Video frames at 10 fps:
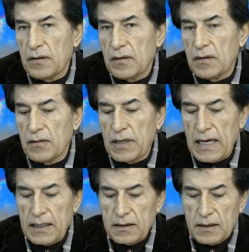
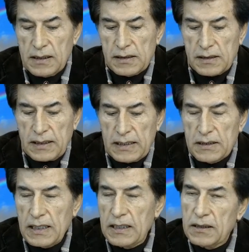that is
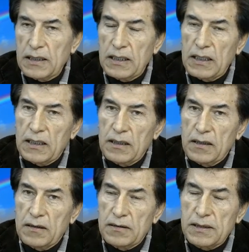contained in,
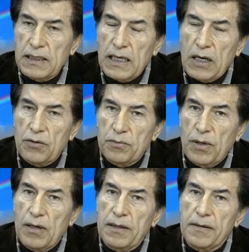say, our
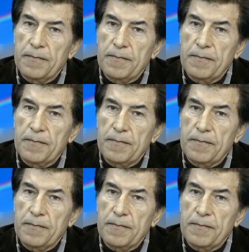body?